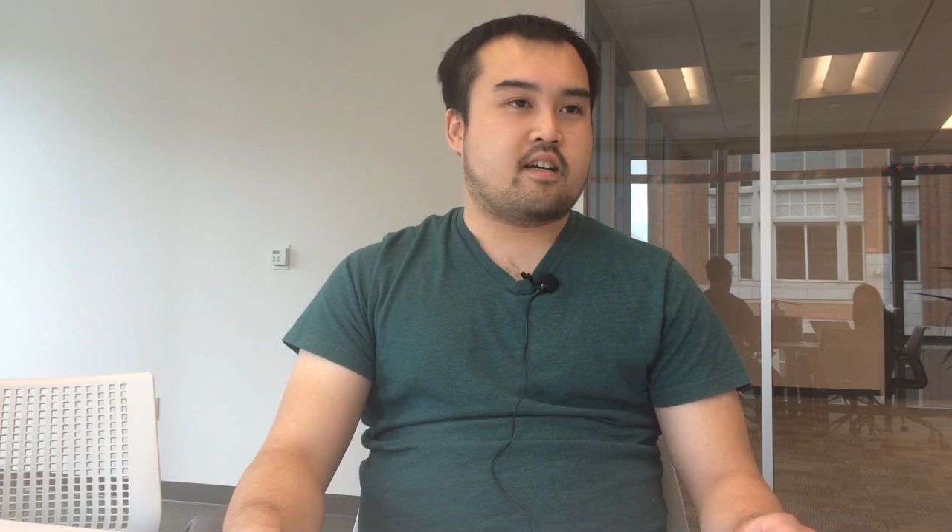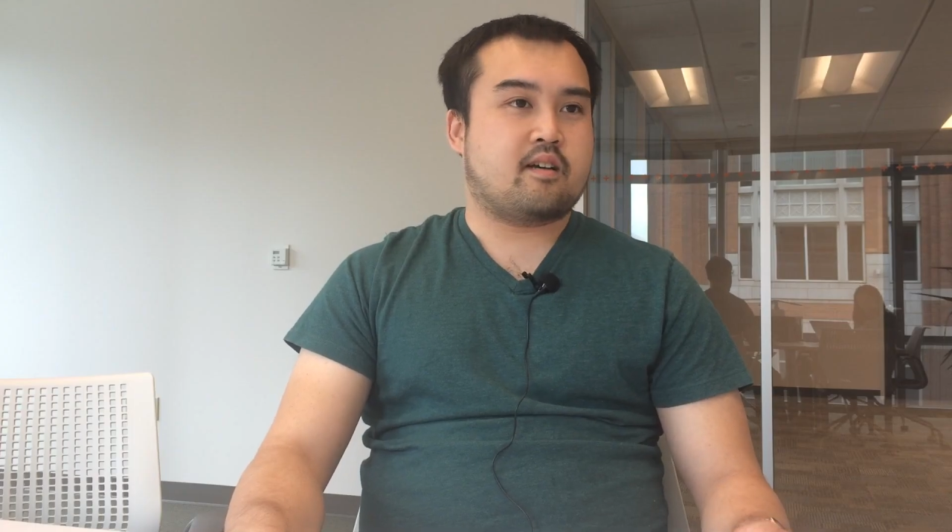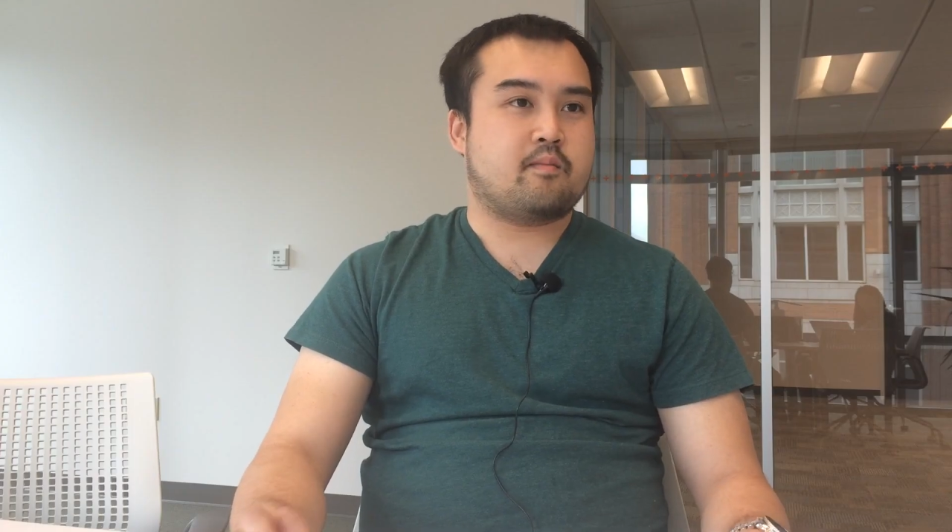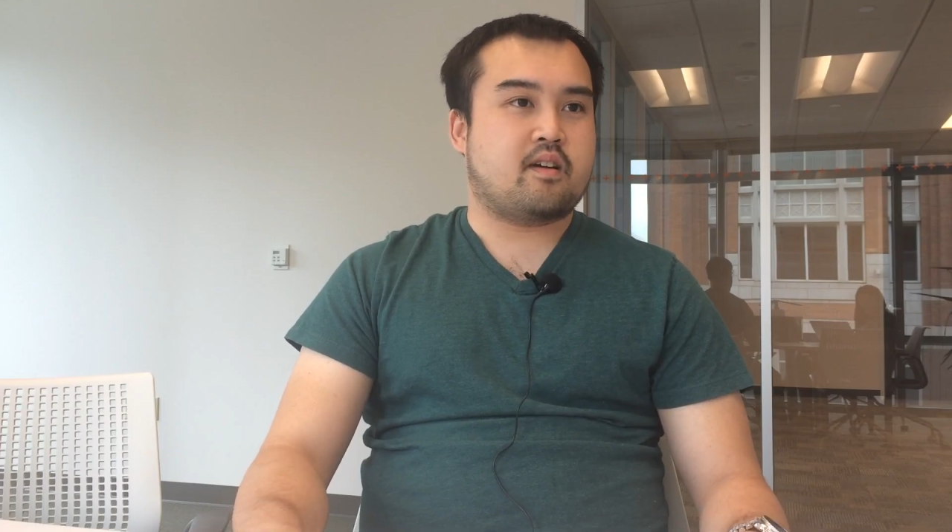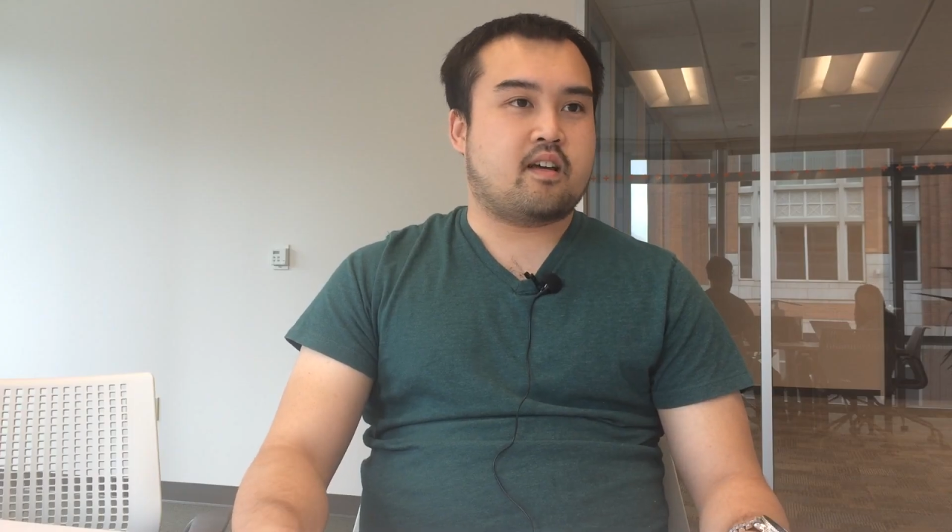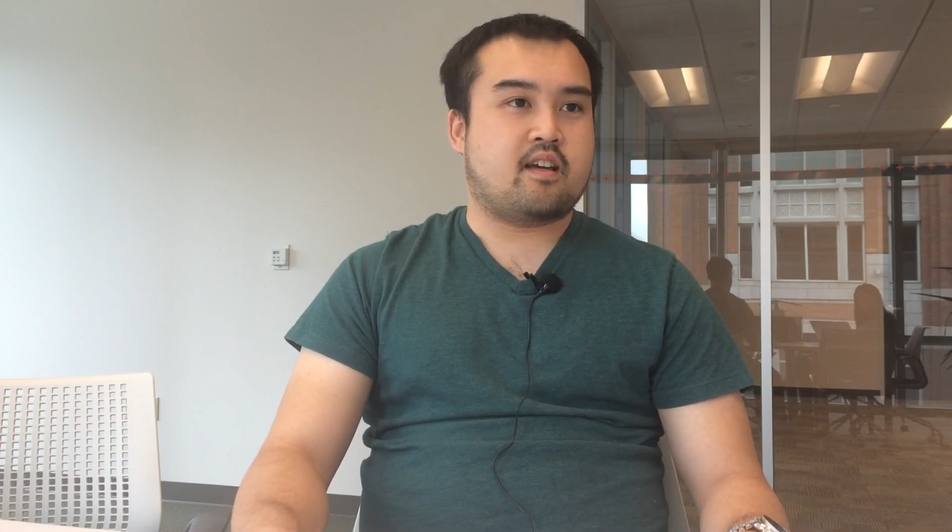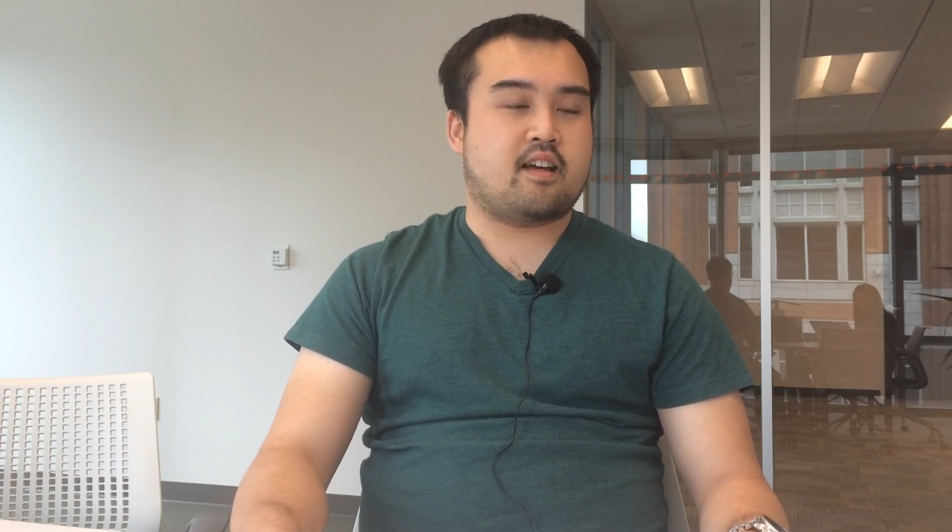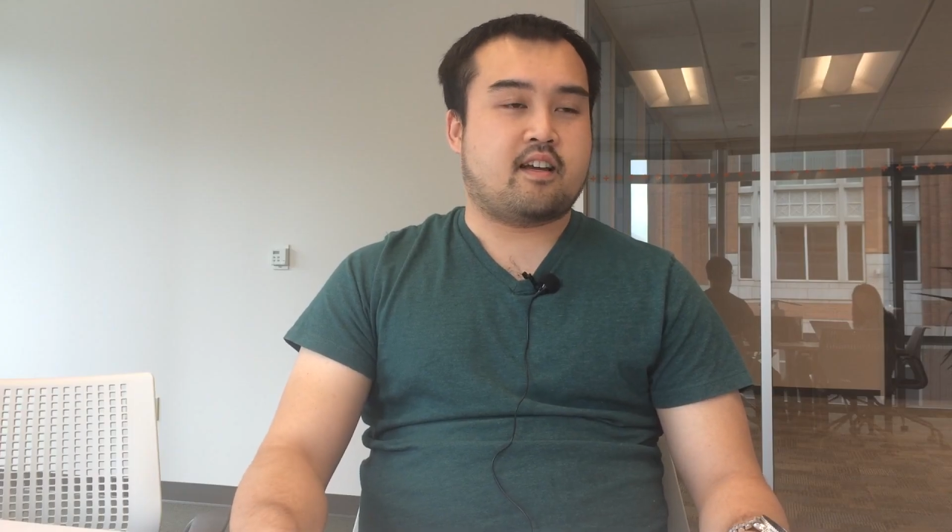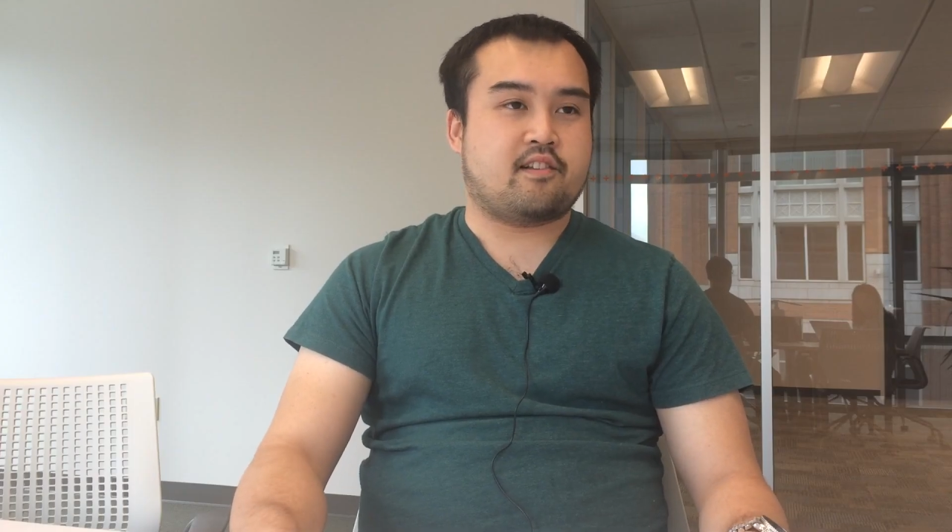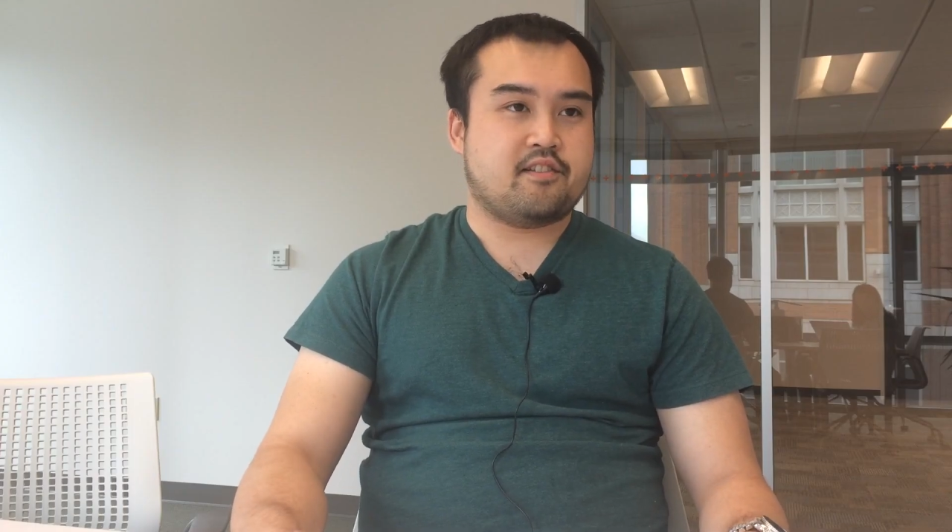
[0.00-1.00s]
am a
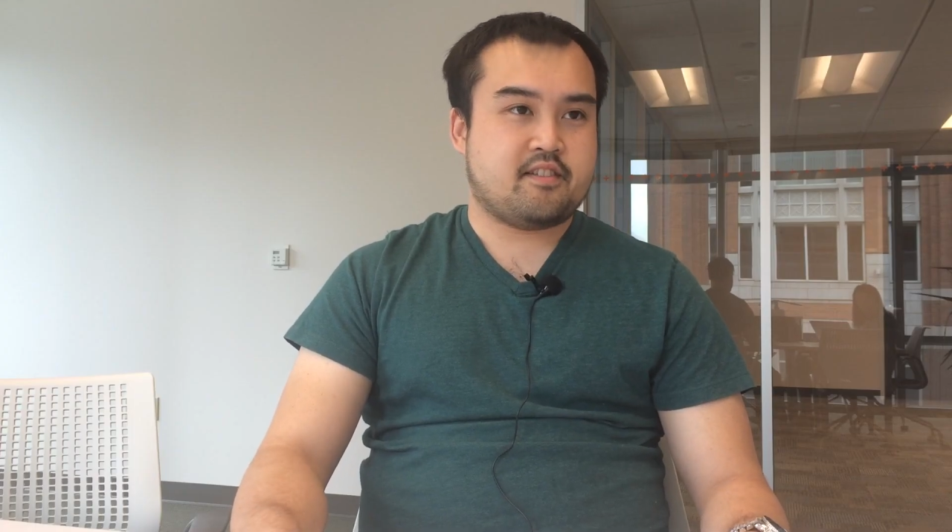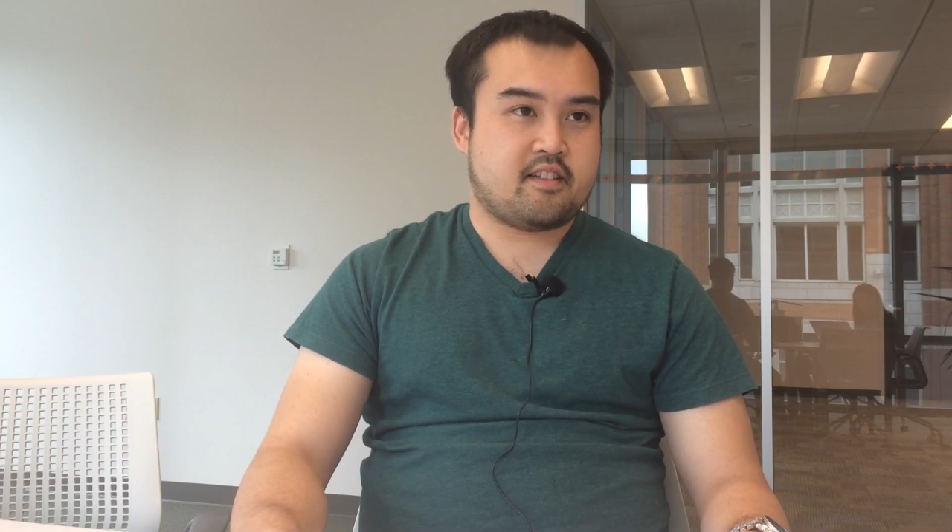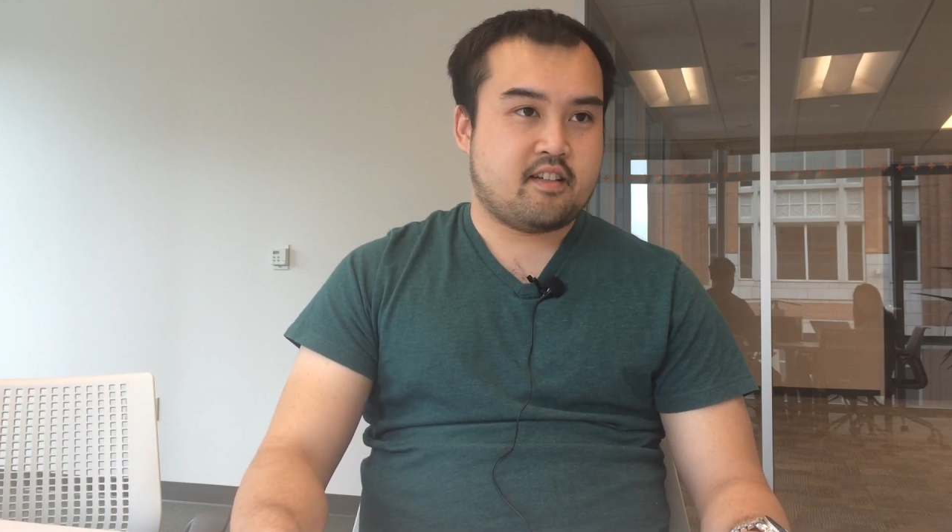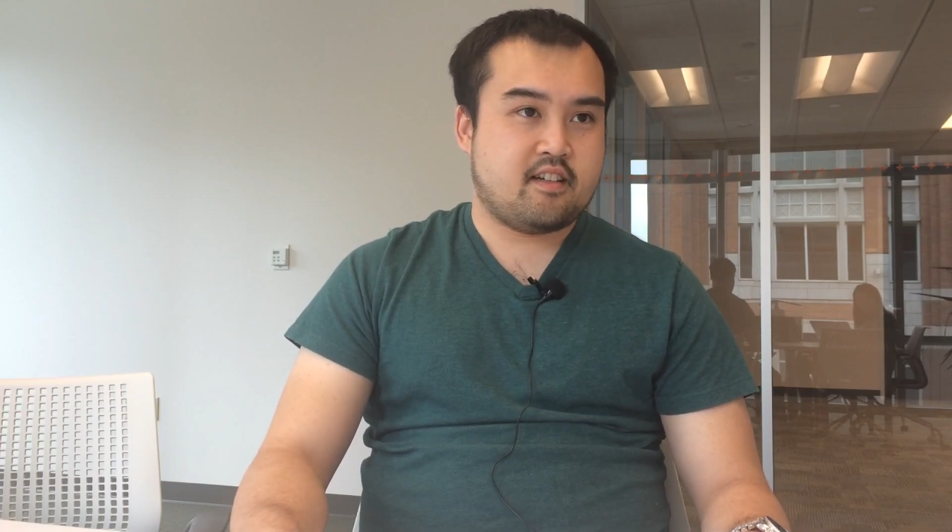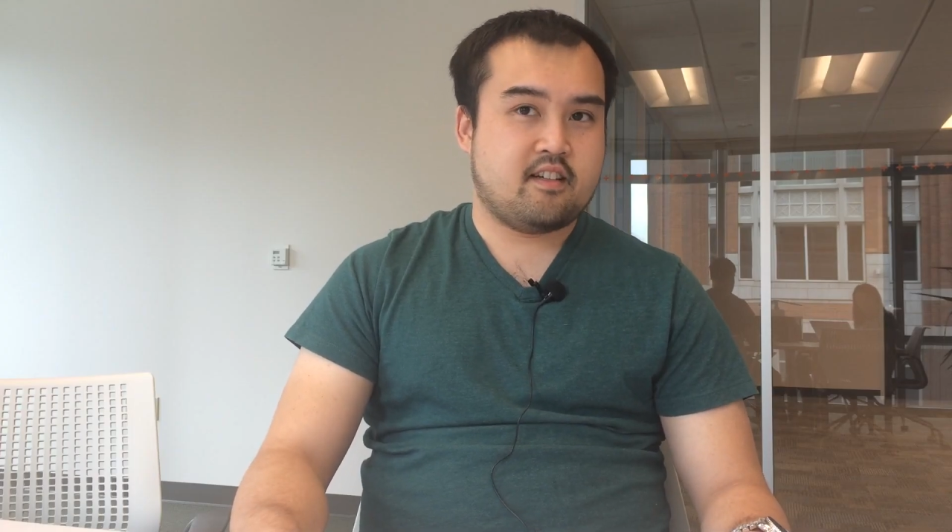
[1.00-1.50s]
analyst.